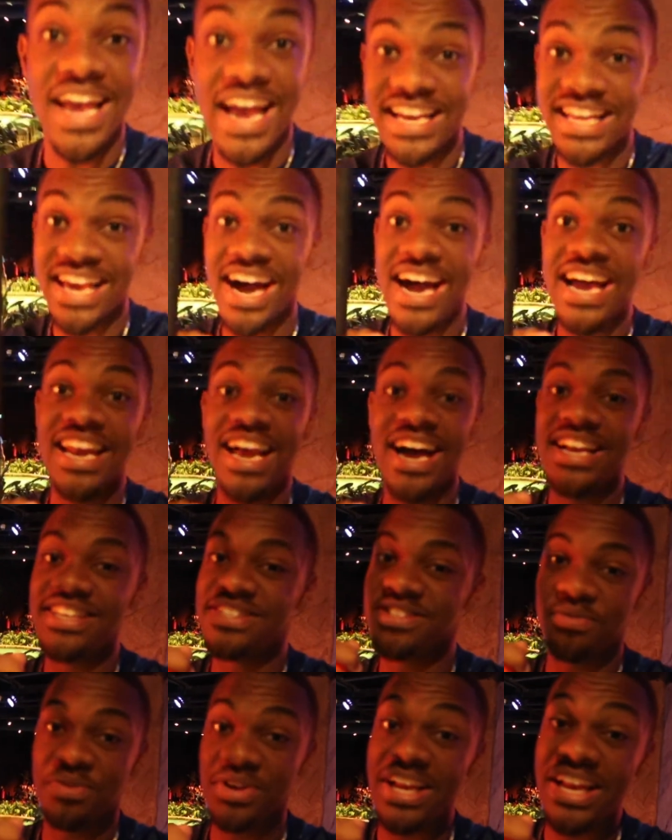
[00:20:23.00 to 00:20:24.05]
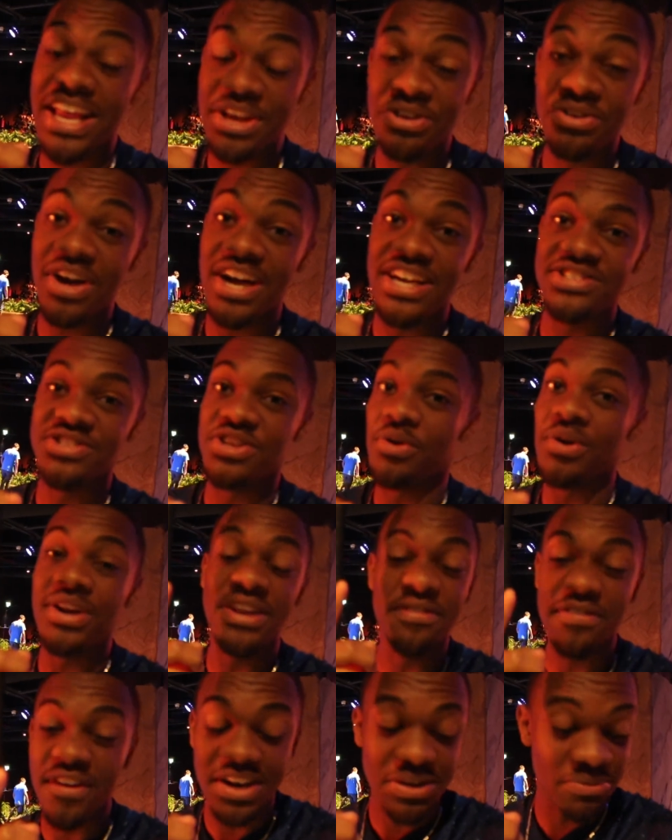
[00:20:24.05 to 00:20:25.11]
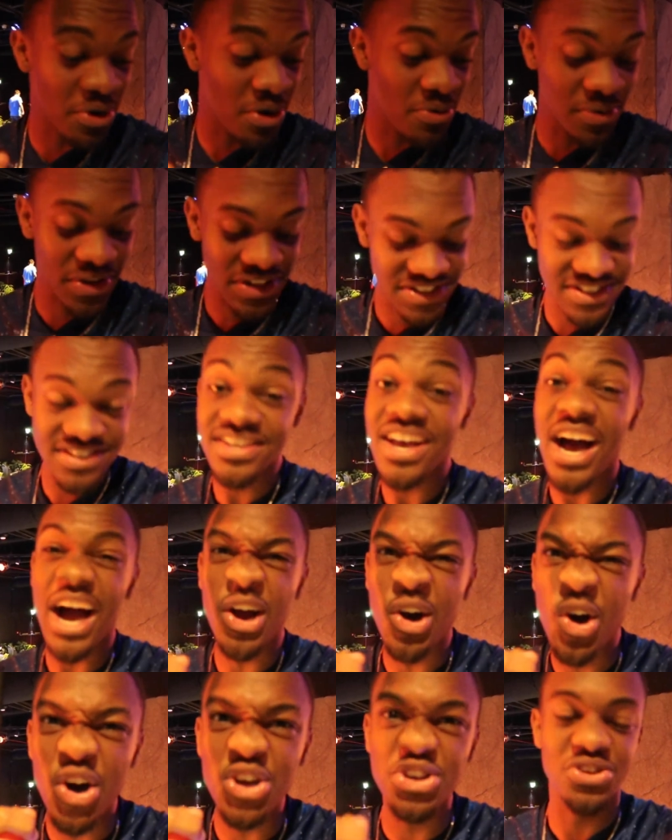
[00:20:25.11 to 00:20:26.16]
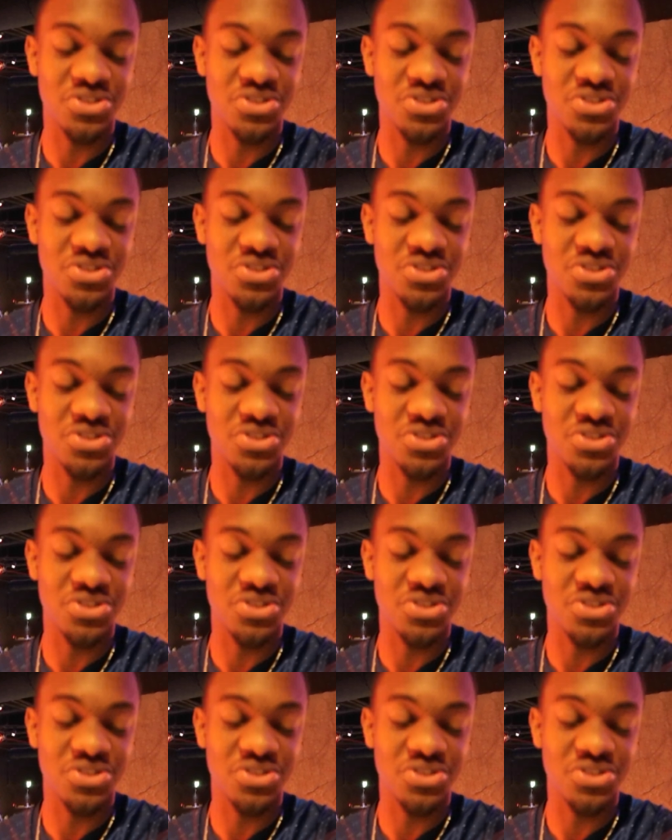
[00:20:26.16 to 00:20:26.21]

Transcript: any highlights, I'm gonna let you guys know. Any funny moments, I've got